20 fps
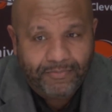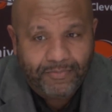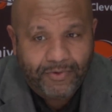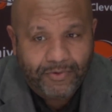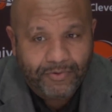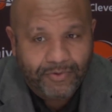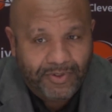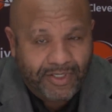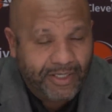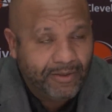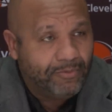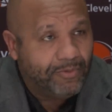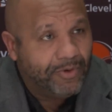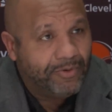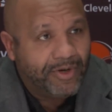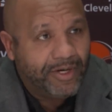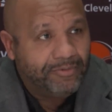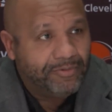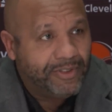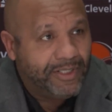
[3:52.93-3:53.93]
through him, we
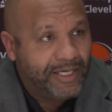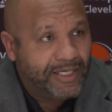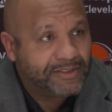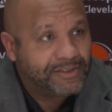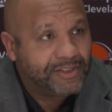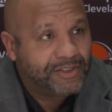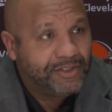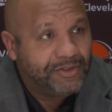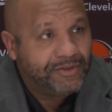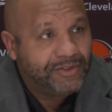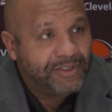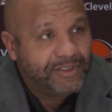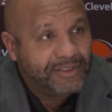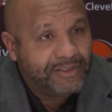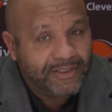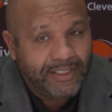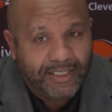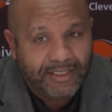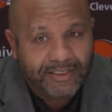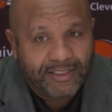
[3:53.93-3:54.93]
were able to execute
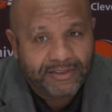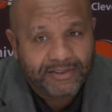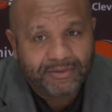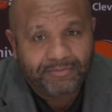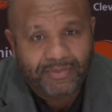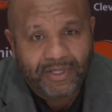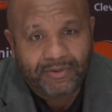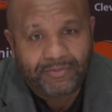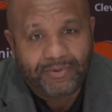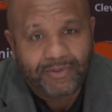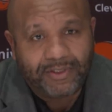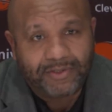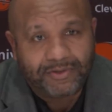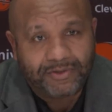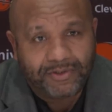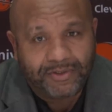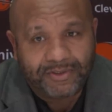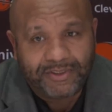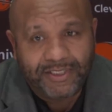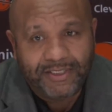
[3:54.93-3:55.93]
it and get some better players
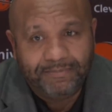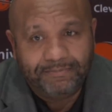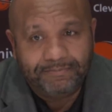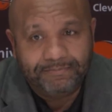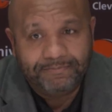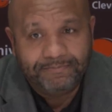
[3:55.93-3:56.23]
on our team.